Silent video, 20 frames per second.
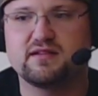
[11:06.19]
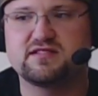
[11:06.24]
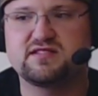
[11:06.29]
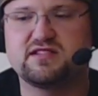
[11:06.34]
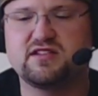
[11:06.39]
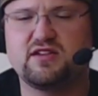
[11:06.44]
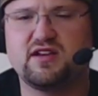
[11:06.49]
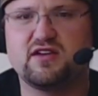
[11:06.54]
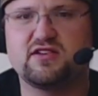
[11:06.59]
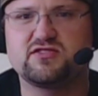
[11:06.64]

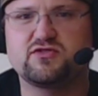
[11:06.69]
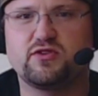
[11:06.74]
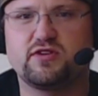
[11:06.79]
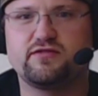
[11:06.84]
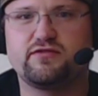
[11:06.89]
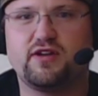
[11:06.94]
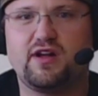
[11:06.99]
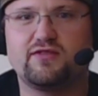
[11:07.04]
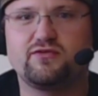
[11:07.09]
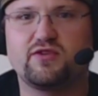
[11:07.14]
studios who are
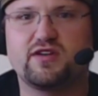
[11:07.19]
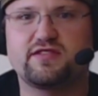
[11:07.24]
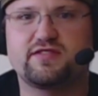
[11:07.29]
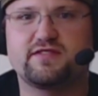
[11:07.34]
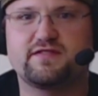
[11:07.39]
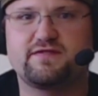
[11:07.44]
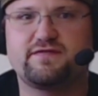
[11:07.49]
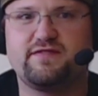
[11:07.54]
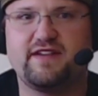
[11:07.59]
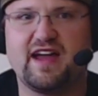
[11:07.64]
involved with
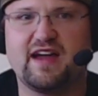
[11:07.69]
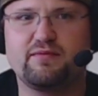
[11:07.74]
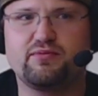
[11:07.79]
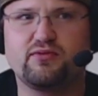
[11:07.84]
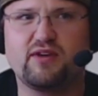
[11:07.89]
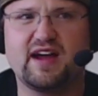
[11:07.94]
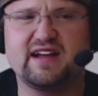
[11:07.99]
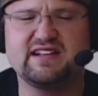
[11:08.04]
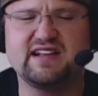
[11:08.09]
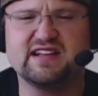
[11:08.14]
fan
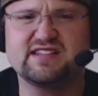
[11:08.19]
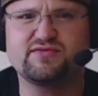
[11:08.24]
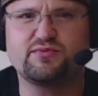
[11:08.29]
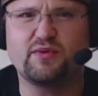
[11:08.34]
projects,